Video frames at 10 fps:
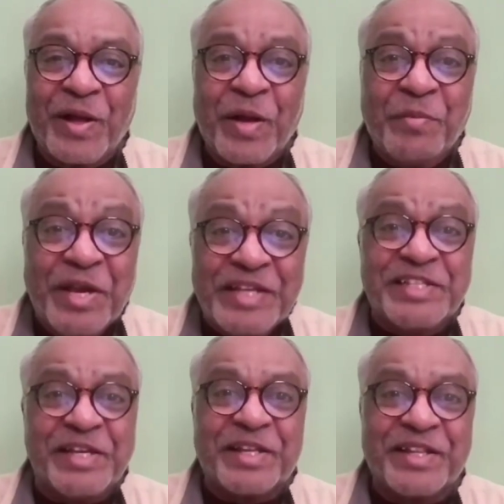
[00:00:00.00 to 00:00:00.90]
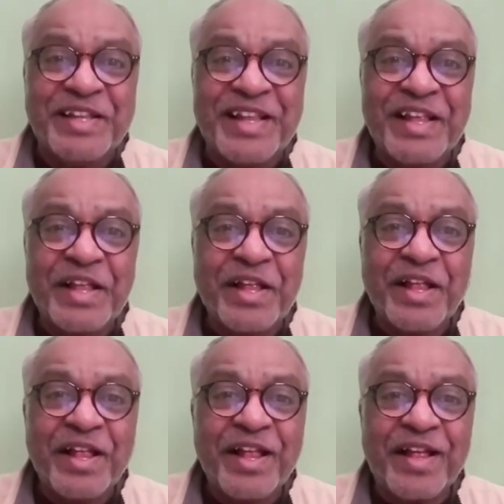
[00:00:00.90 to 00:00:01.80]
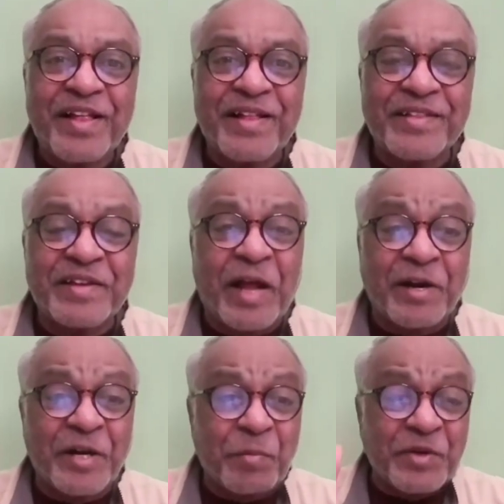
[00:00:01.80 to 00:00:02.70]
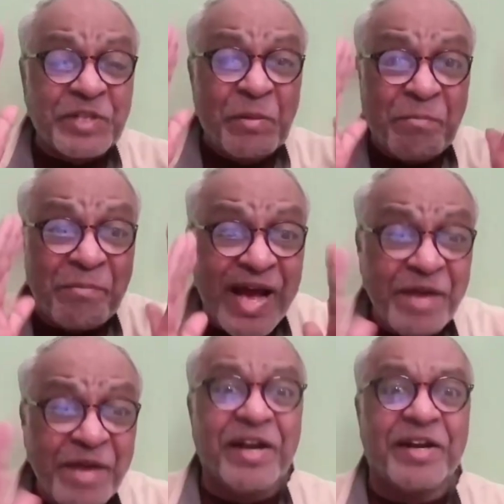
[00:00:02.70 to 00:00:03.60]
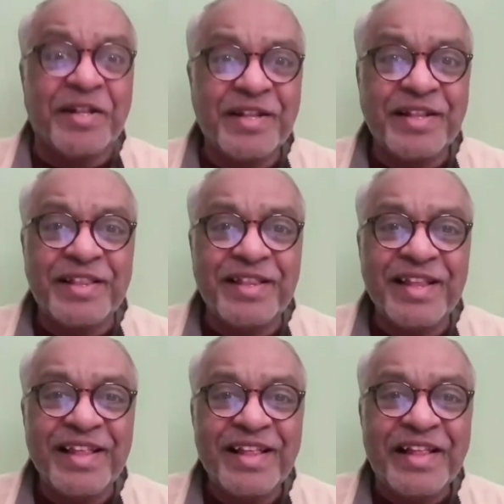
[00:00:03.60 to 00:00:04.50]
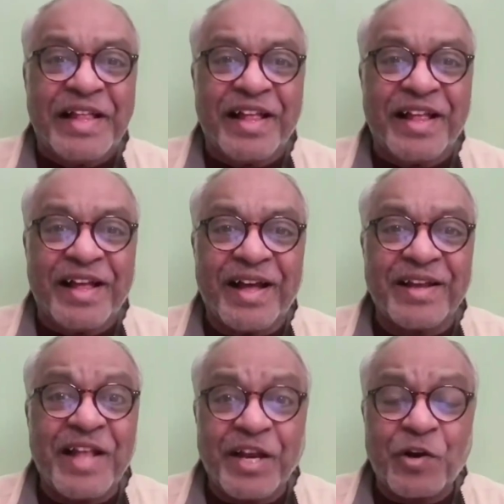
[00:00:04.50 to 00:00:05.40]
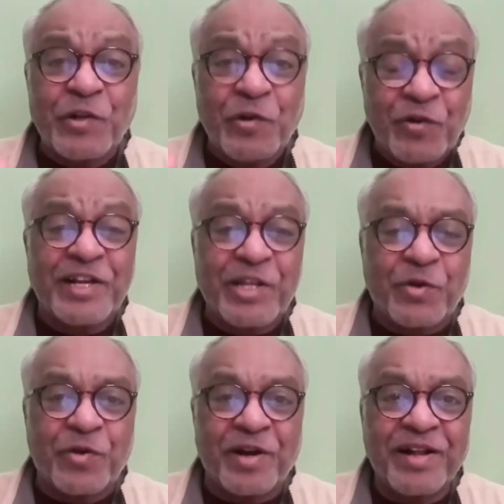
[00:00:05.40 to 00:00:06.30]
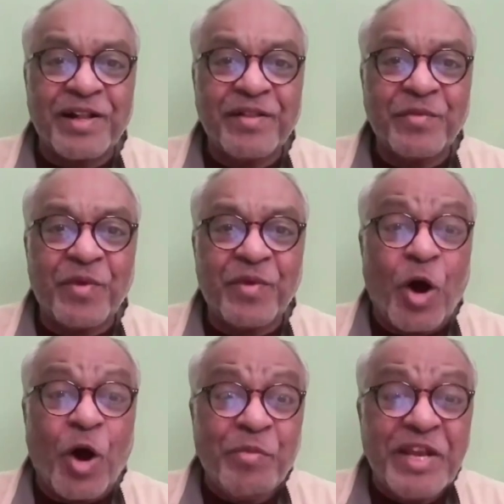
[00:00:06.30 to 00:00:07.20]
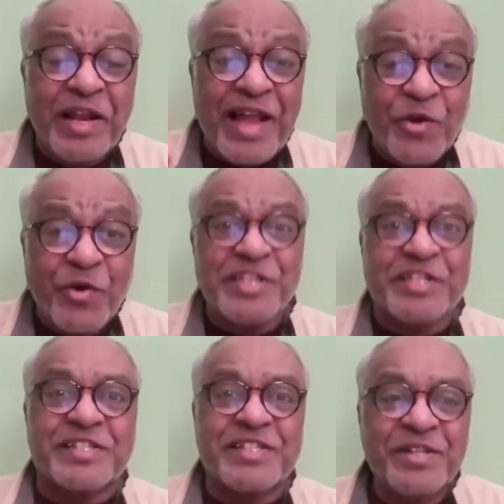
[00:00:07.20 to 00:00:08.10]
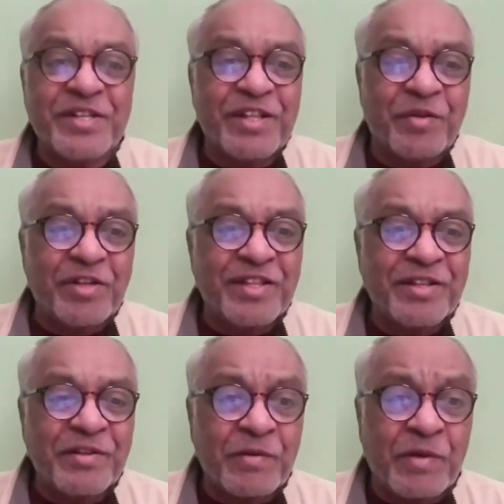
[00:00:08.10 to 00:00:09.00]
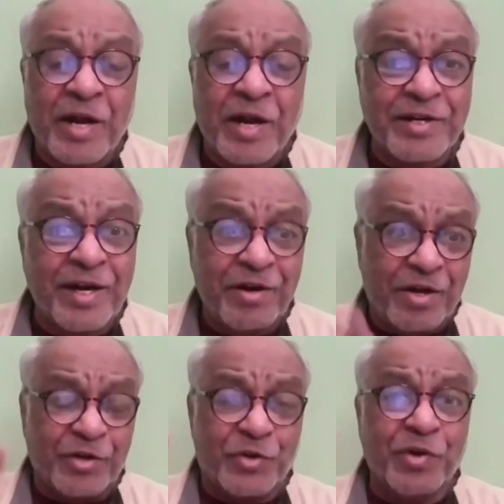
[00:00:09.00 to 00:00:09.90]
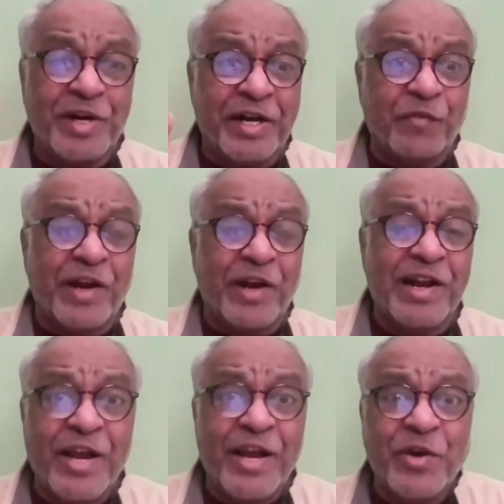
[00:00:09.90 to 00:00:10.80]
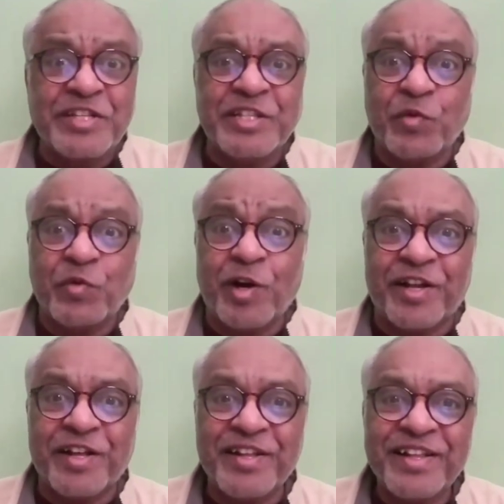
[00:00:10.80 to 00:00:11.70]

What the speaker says: Amazing. That is 100% man-made. And that also, look at that one. How many languages? 100 or 200 different languages in the world.